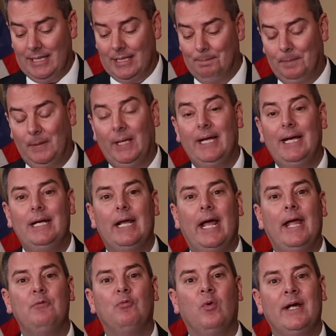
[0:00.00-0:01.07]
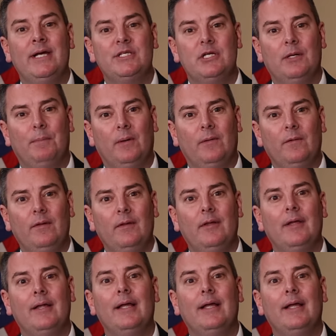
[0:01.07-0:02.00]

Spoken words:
complete a reasonable